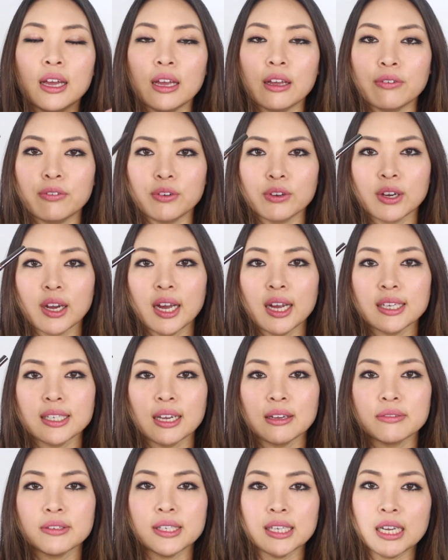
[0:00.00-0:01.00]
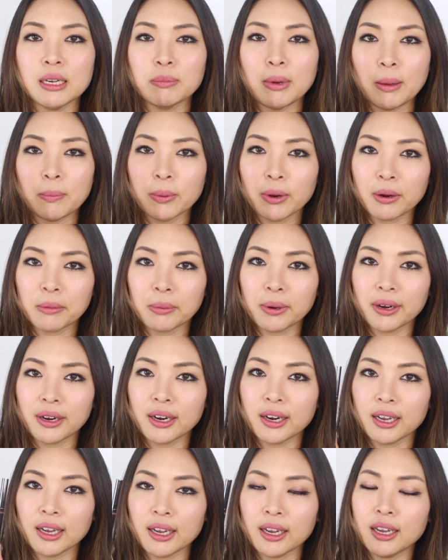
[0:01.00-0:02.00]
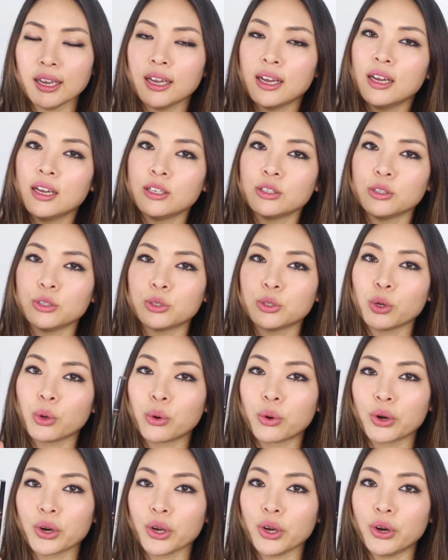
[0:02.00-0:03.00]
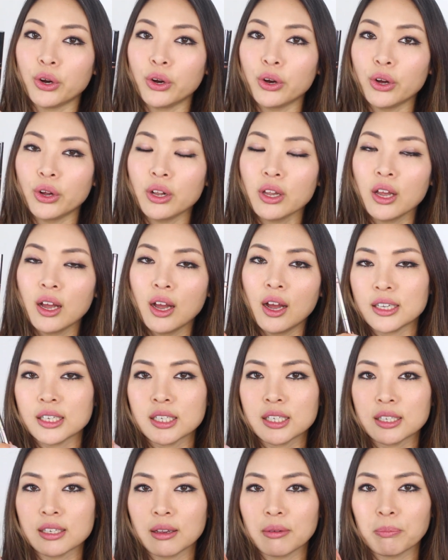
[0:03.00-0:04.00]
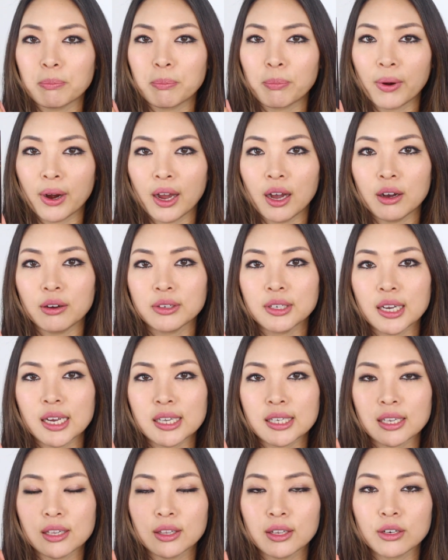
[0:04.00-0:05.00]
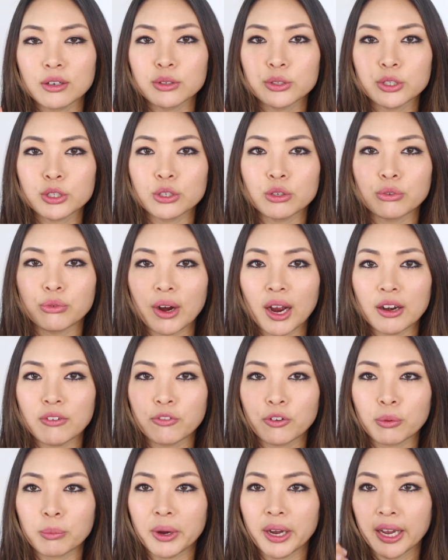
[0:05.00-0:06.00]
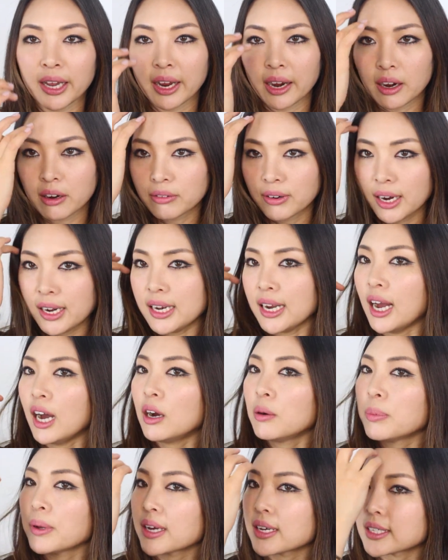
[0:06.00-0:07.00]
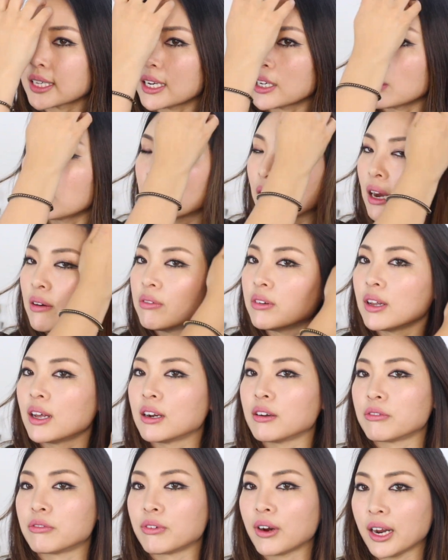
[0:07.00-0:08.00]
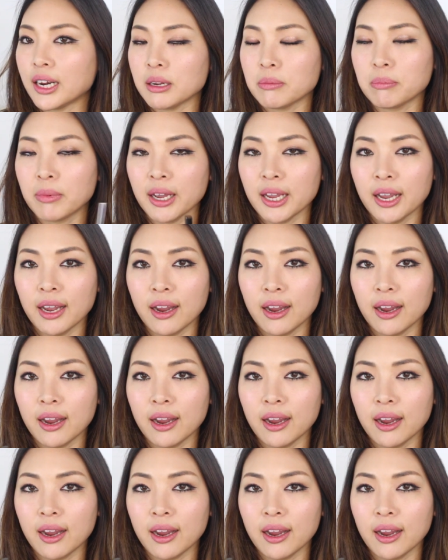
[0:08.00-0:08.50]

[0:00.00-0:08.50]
If you guys have seen my Burberry tutorial, this brown is a little too red for my hair right now because I don't have a lot of red in my